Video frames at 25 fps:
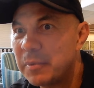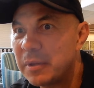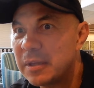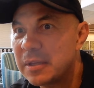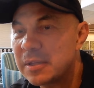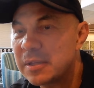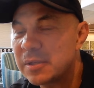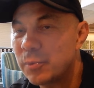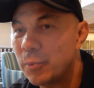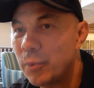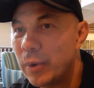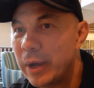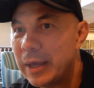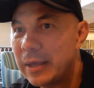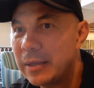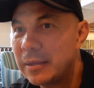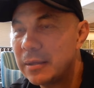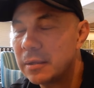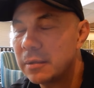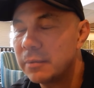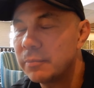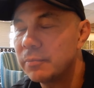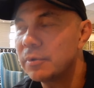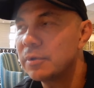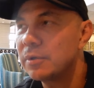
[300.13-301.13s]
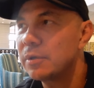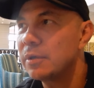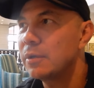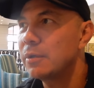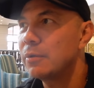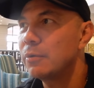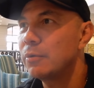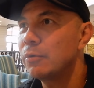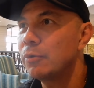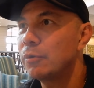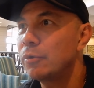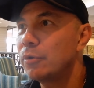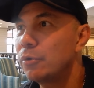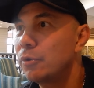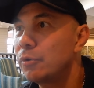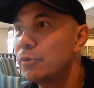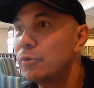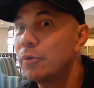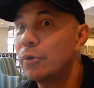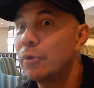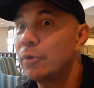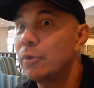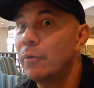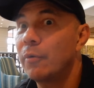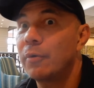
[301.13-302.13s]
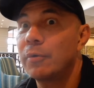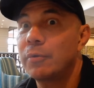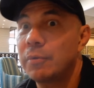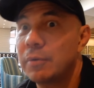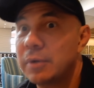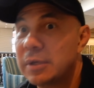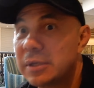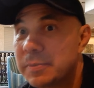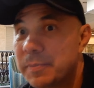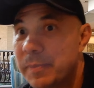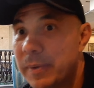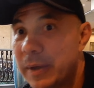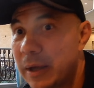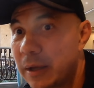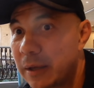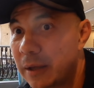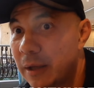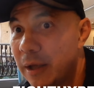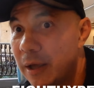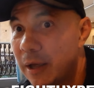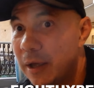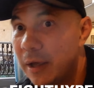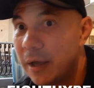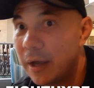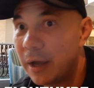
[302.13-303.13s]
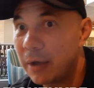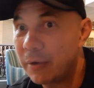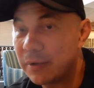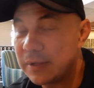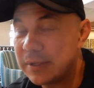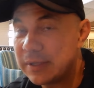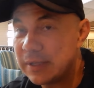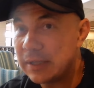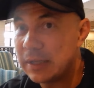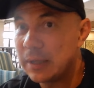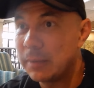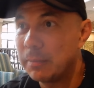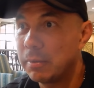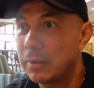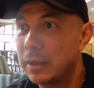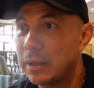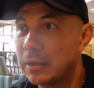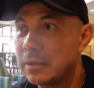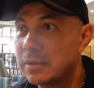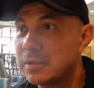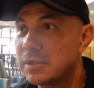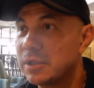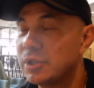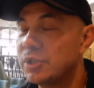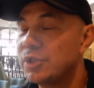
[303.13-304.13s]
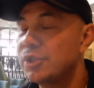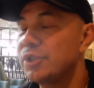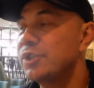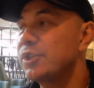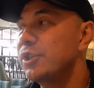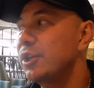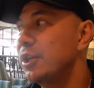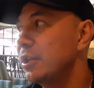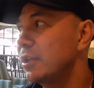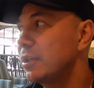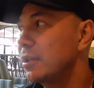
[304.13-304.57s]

minutes wait and you, you don't know what to expect you can see the blood says shit